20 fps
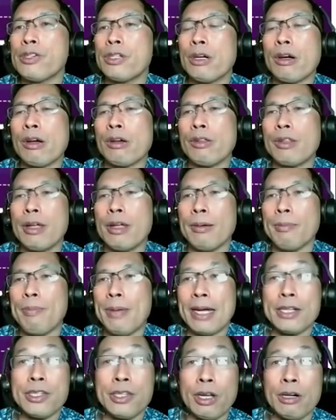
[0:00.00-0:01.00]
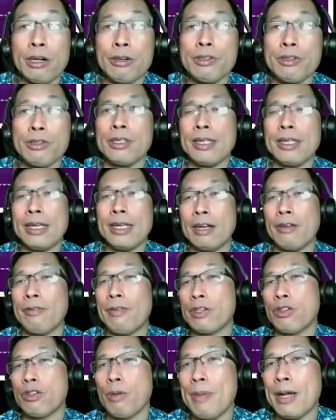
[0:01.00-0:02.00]
are the pixels, the
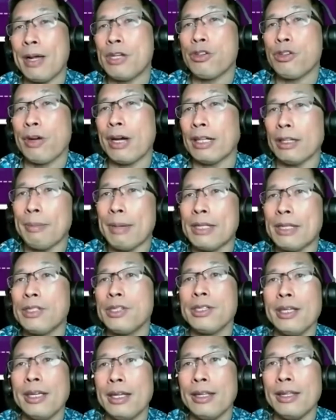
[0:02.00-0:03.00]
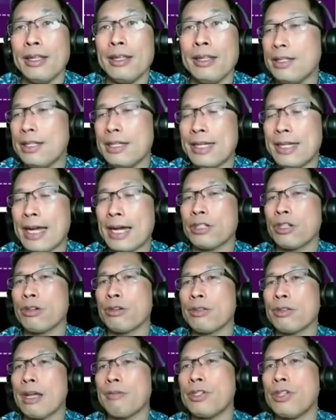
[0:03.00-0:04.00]
individual picture elements in the detector
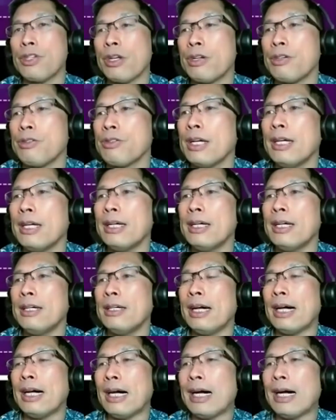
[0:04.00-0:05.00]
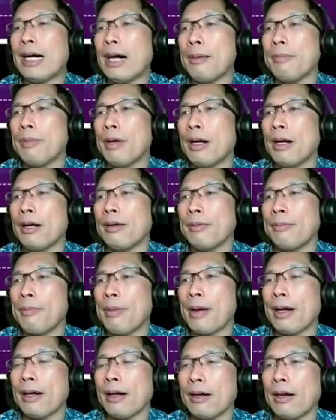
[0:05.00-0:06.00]
that was used um, uh,
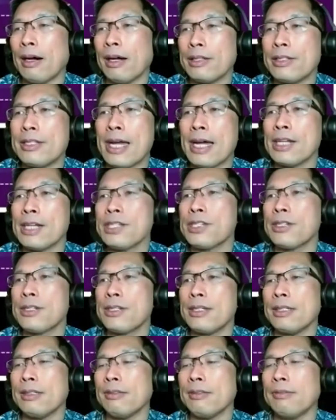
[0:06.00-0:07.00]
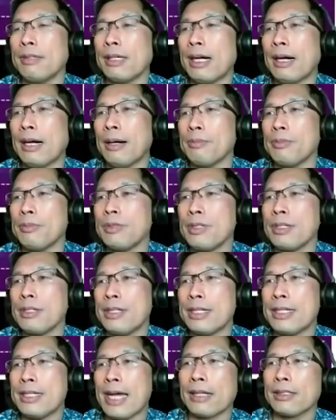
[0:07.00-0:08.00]
on TESS to, um, to
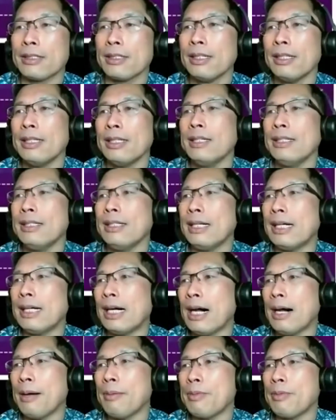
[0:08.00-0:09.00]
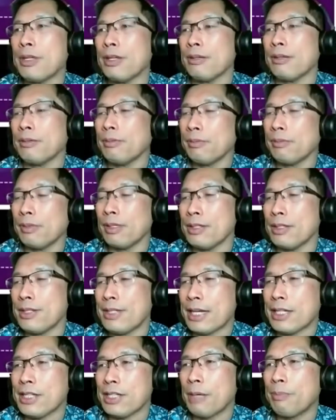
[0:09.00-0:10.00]
detect um, the, the
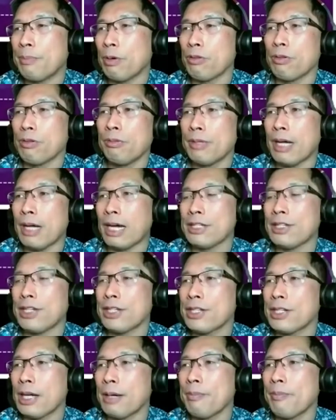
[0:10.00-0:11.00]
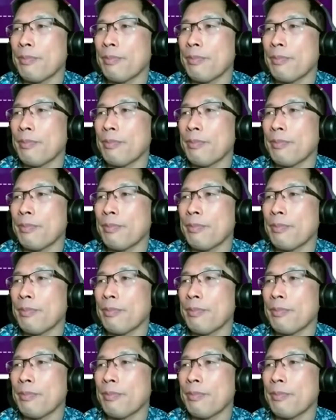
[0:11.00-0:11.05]
sextuple uh, system.